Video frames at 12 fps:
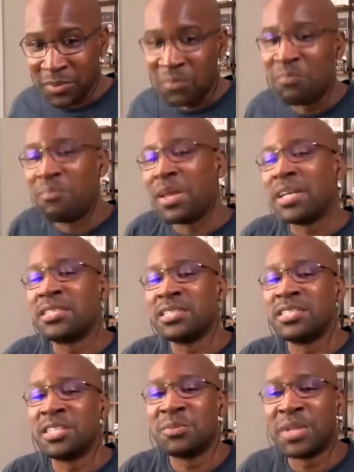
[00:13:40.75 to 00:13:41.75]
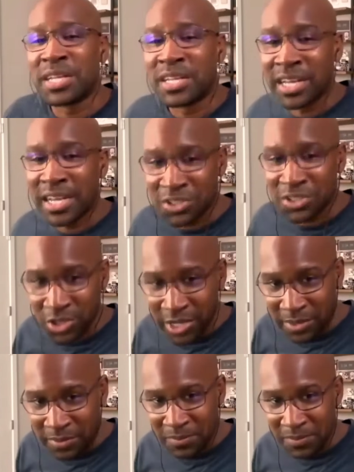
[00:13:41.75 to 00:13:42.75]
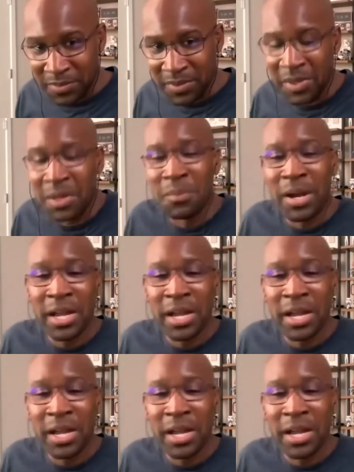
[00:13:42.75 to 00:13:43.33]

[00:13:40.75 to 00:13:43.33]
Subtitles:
makes it seem like a cash grab, in my